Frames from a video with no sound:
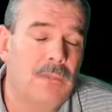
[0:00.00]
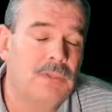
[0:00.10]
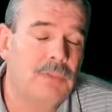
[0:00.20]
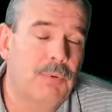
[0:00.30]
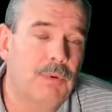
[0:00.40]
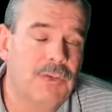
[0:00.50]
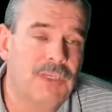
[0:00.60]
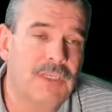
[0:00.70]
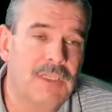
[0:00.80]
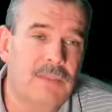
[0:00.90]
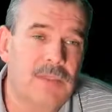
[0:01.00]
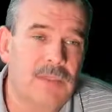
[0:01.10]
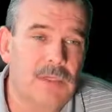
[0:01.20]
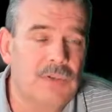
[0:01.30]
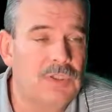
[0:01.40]

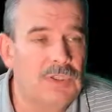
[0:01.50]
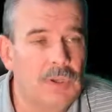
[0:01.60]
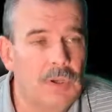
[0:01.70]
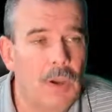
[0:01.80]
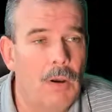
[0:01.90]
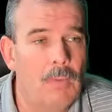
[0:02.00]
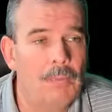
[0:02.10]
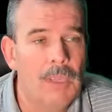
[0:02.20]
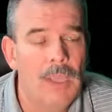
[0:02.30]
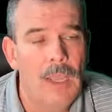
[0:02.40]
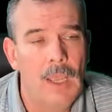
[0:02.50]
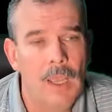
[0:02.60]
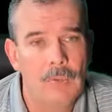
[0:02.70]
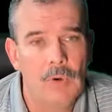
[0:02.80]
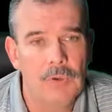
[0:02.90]
support@nicksmithassociates.com,
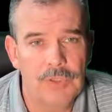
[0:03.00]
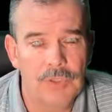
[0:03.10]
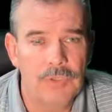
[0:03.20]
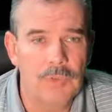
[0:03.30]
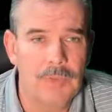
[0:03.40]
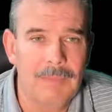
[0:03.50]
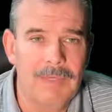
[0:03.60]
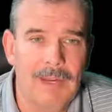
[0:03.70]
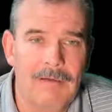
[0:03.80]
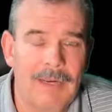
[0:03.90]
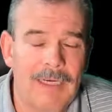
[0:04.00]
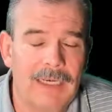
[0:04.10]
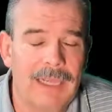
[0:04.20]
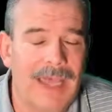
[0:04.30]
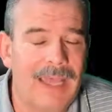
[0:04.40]
or you can tweet me
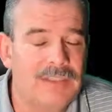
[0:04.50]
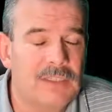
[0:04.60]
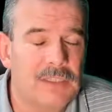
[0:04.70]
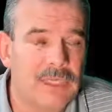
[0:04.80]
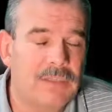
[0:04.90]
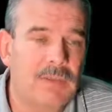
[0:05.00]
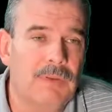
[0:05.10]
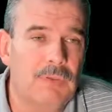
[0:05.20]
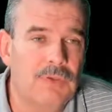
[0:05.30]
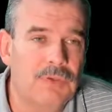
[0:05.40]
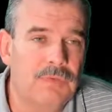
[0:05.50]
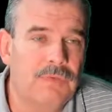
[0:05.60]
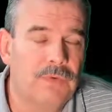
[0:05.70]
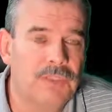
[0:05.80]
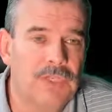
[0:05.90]
directly
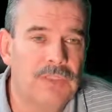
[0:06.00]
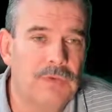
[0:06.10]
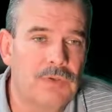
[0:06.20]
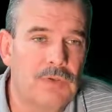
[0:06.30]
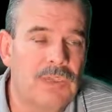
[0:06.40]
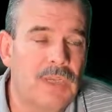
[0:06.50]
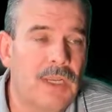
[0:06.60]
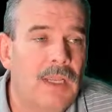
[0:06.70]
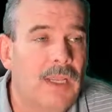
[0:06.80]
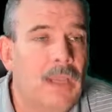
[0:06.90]
@nicksmith1246 on Twitter.